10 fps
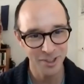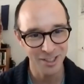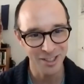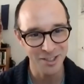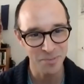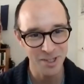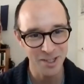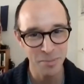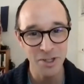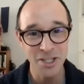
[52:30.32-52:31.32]
is
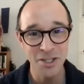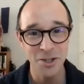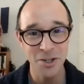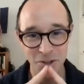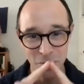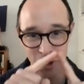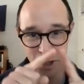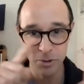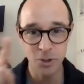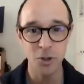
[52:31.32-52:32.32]
much easier to do when
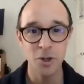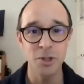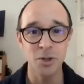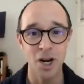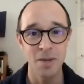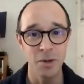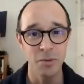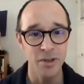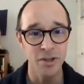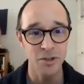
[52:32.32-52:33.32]
you circumscribe it
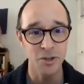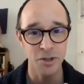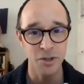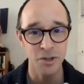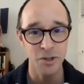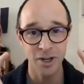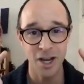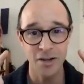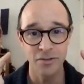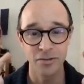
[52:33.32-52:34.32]
with a
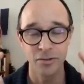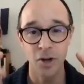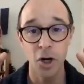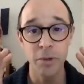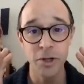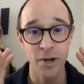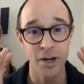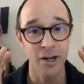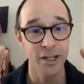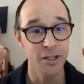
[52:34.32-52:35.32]
kind of
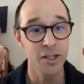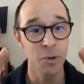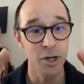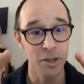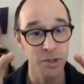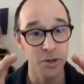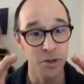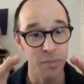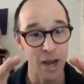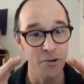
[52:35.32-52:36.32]
arbitrary and somewhat
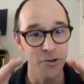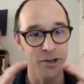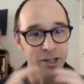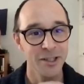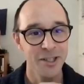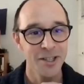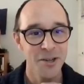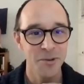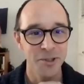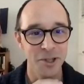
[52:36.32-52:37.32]
absurd boundary.
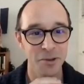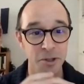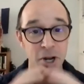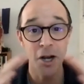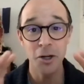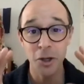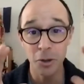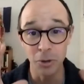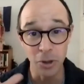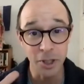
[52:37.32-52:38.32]
You know, you're not going to
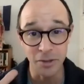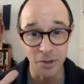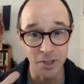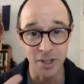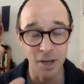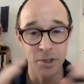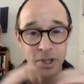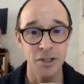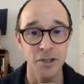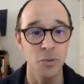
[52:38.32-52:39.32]
go looking for these
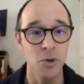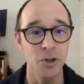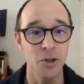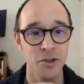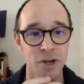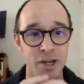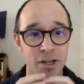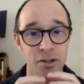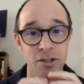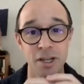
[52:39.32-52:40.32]
objects in the world and try to
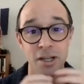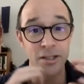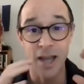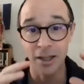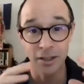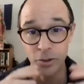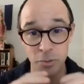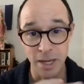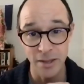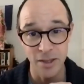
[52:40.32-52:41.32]
understand exactly who
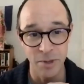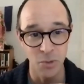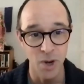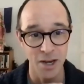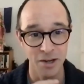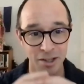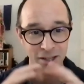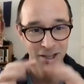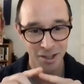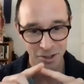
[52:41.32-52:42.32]
made them and when.
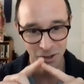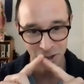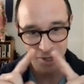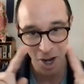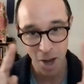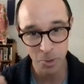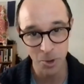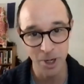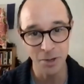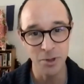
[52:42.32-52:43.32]
You're going to
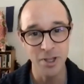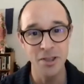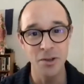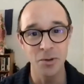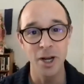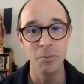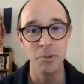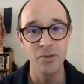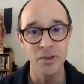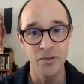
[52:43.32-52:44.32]
operate within the realm
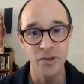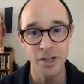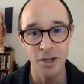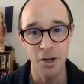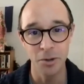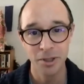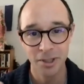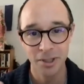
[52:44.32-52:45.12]
of this video